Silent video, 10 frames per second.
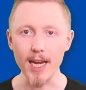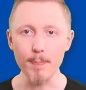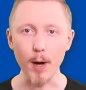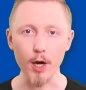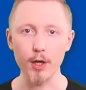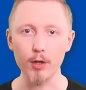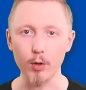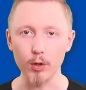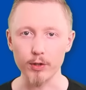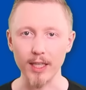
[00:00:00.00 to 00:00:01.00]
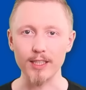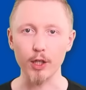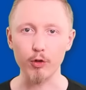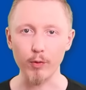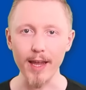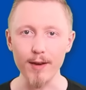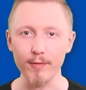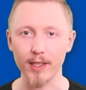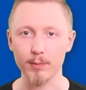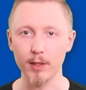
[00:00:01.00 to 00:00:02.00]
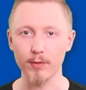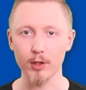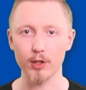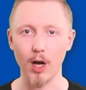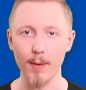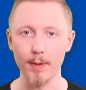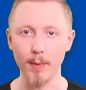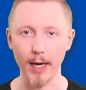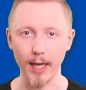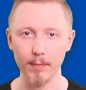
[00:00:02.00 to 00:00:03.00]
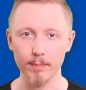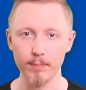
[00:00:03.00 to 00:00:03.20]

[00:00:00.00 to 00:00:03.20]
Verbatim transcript: Any Python course is a great investment of your time and money.